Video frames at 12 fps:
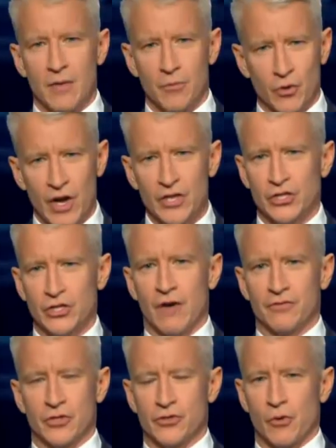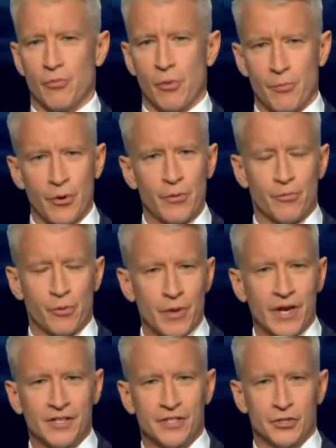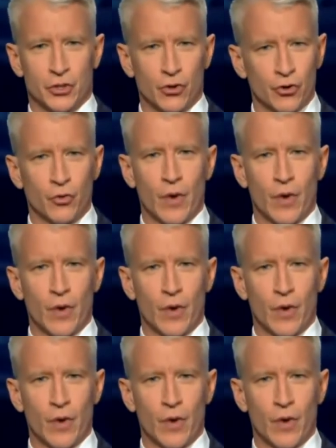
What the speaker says: Immigration officers are permitted to turn